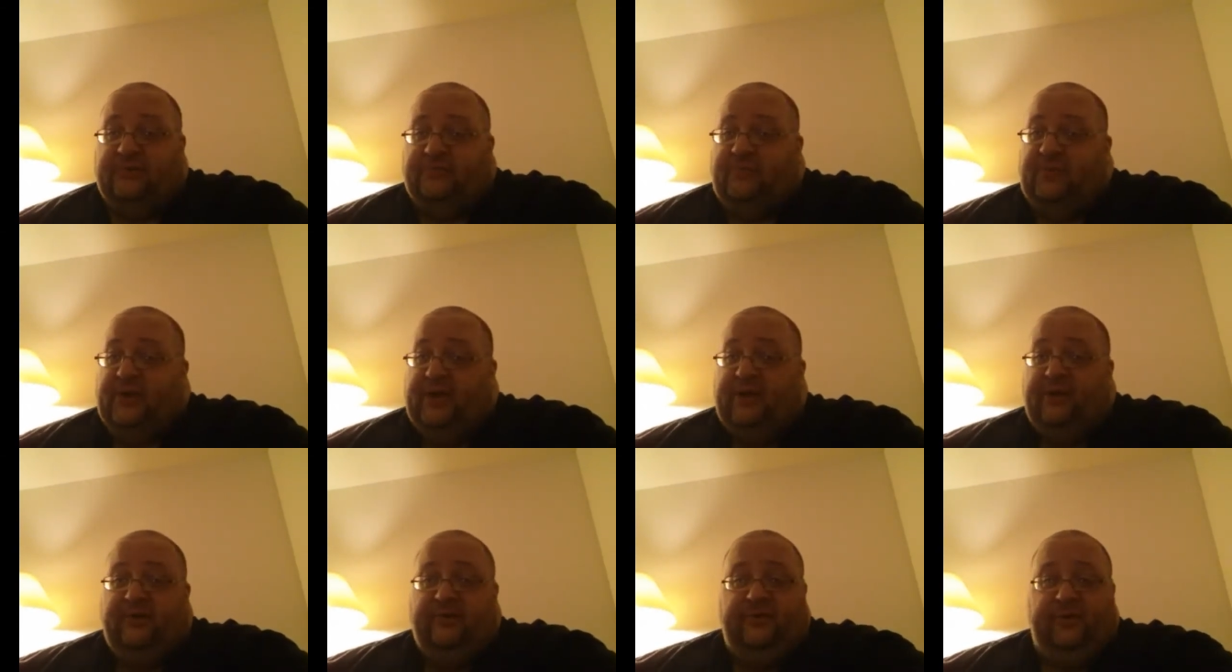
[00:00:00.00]
this
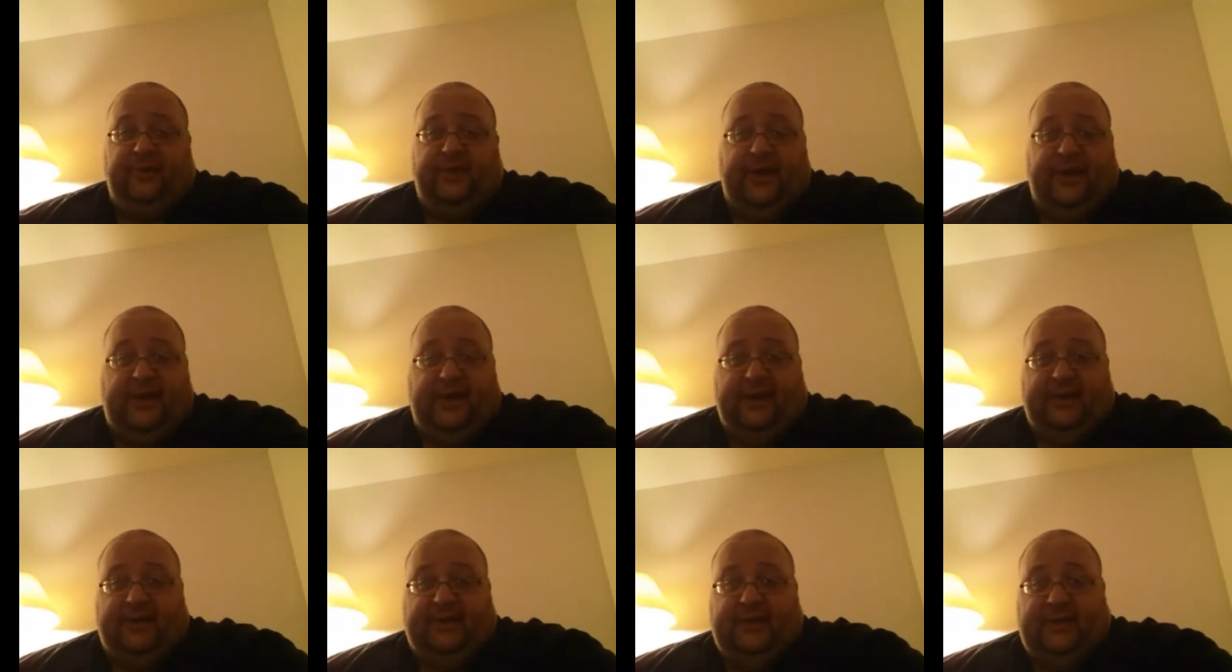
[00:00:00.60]
big interview they
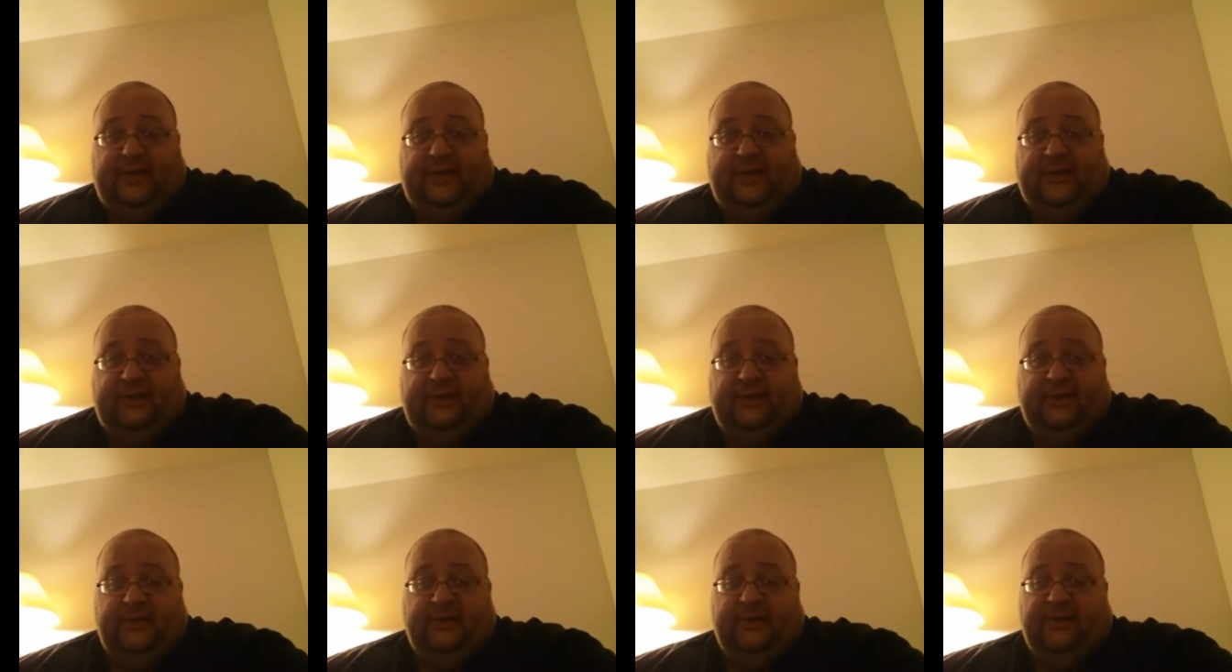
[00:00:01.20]
had at the
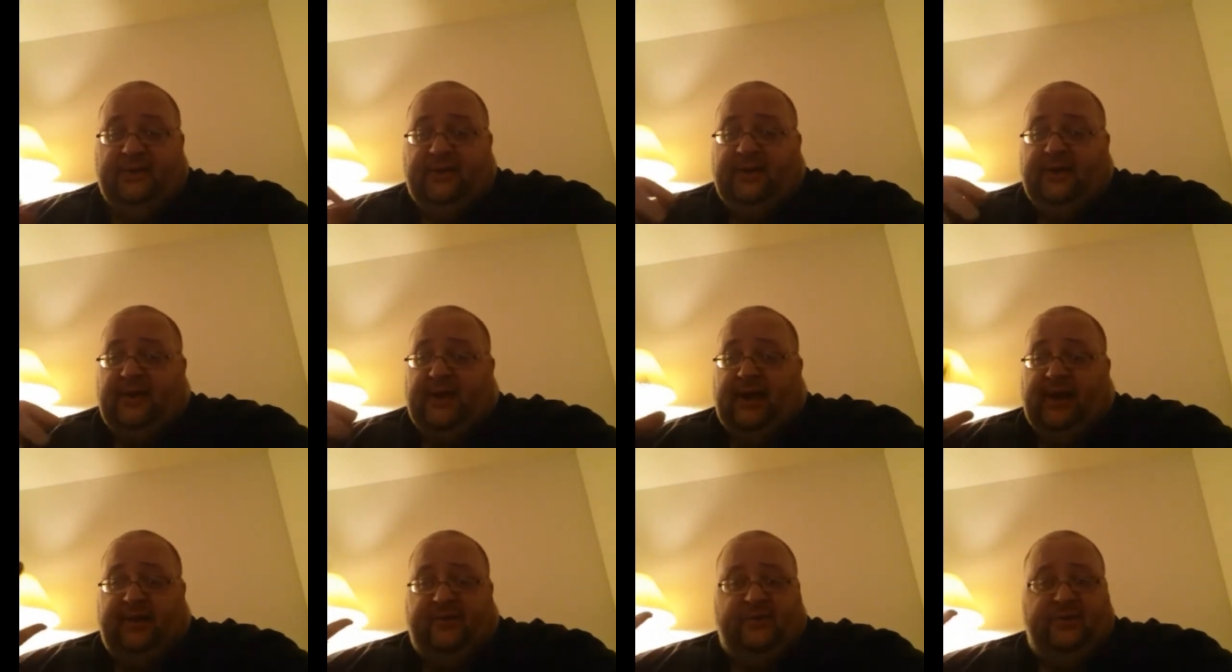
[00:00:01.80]
end,
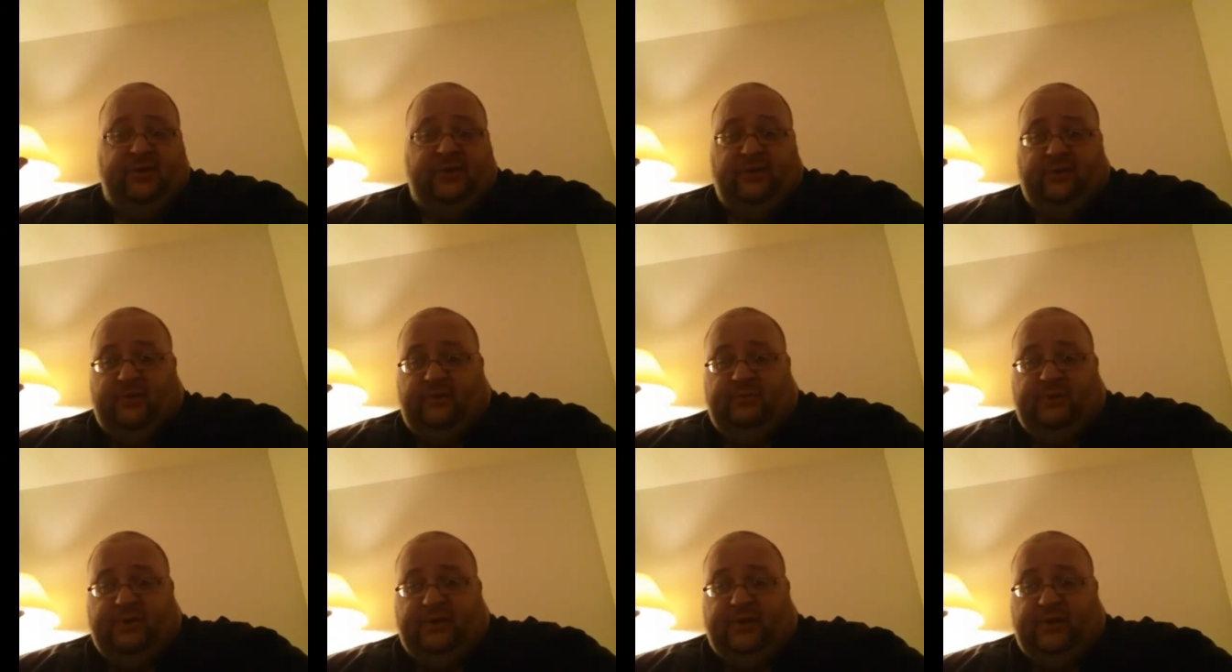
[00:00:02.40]
and everything would
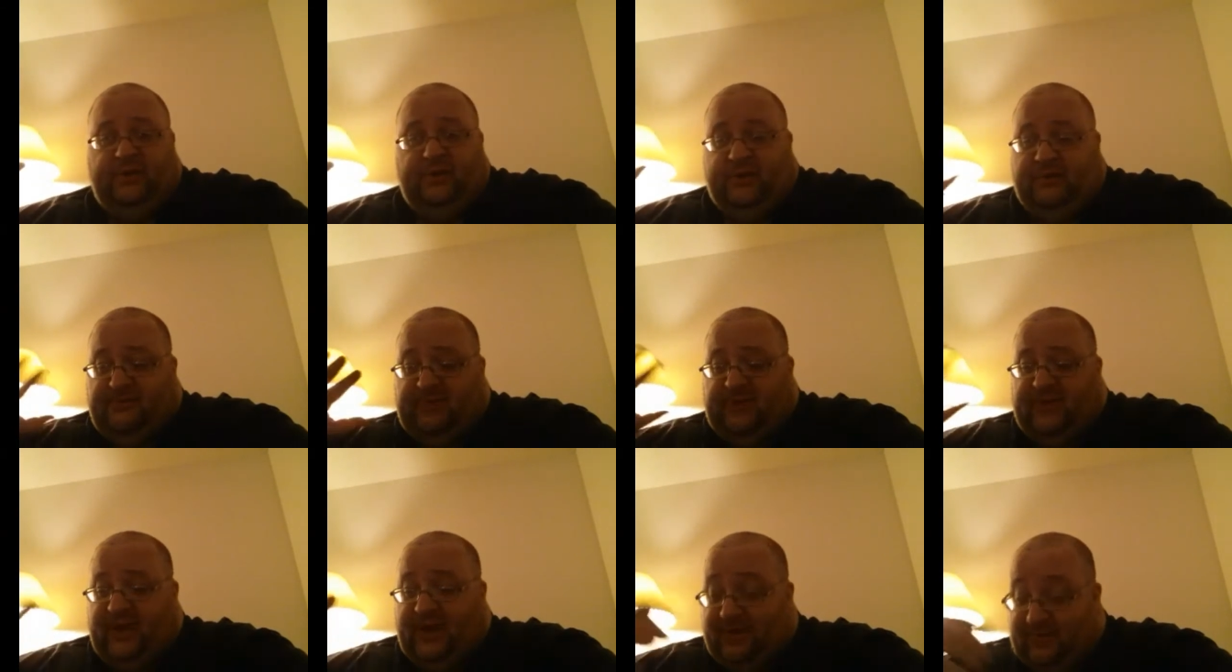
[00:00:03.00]
have been good to
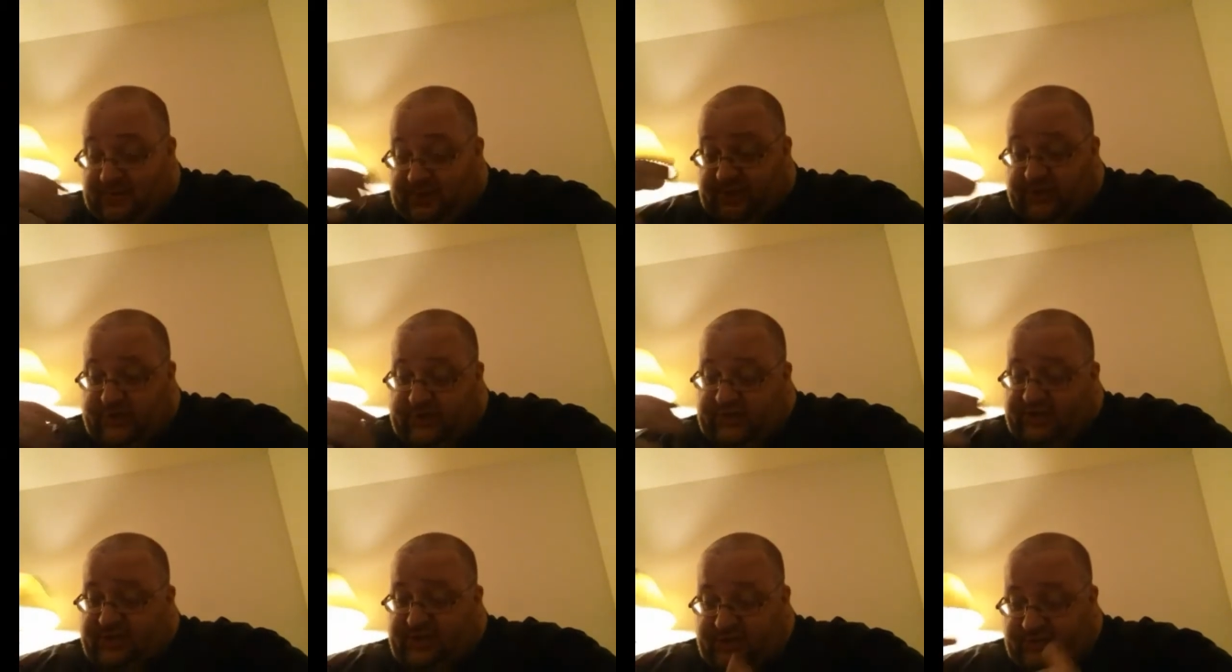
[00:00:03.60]
me. That was
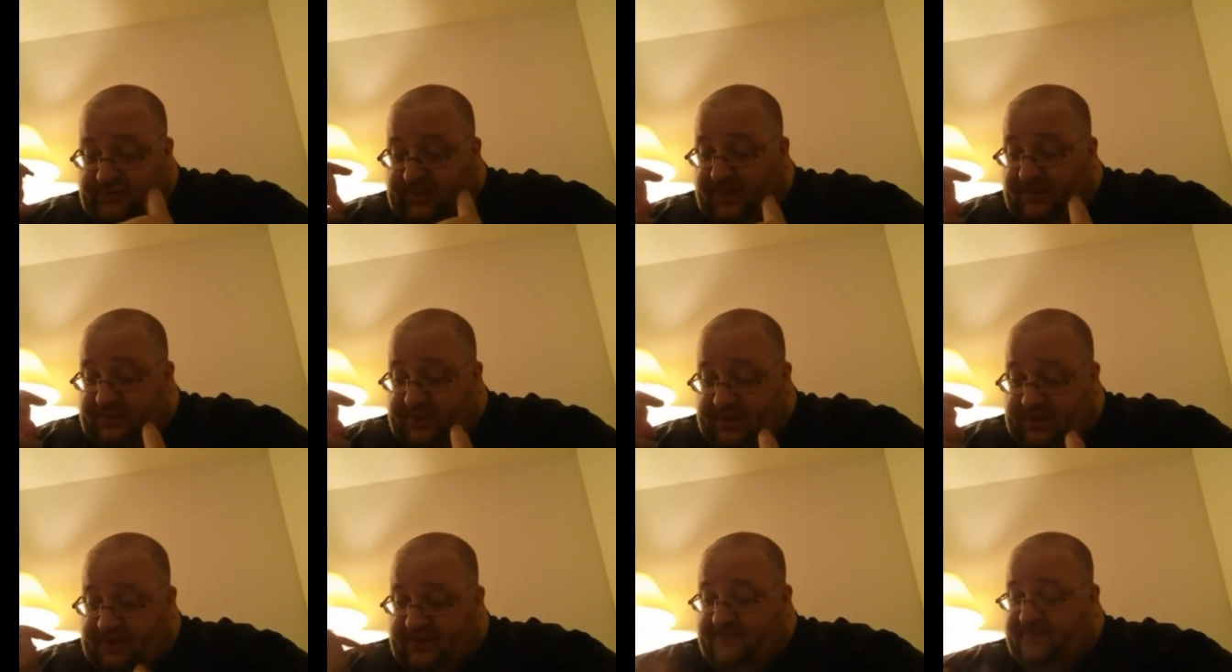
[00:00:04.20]
just that's just my
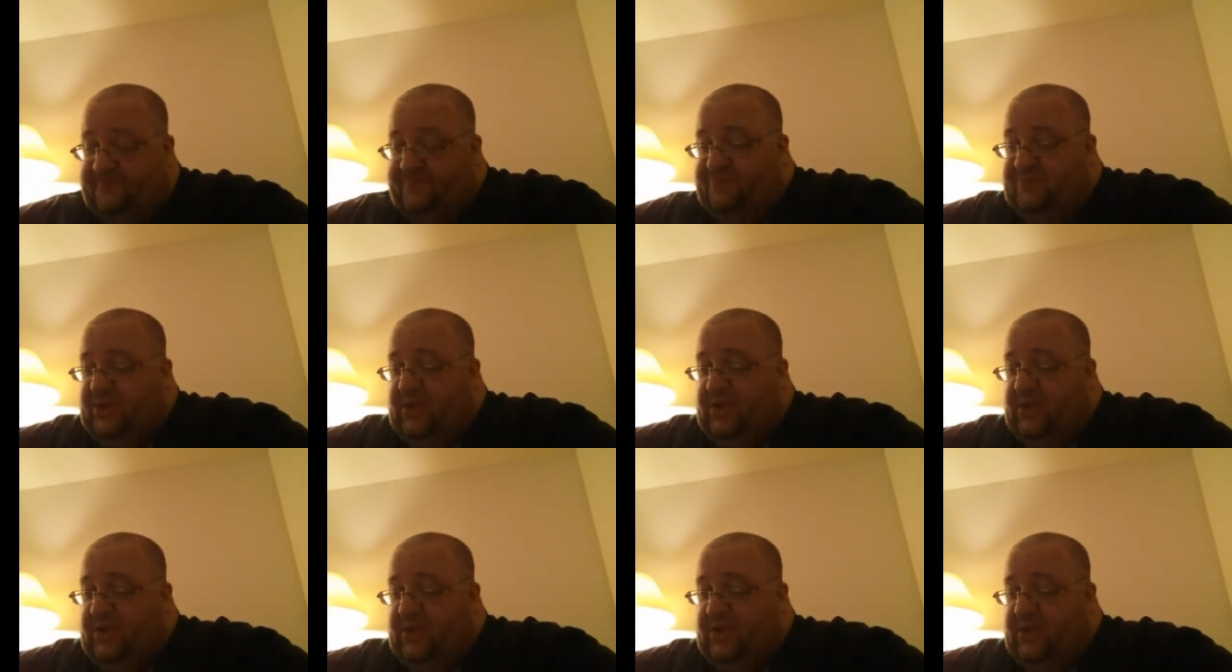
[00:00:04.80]
opinion.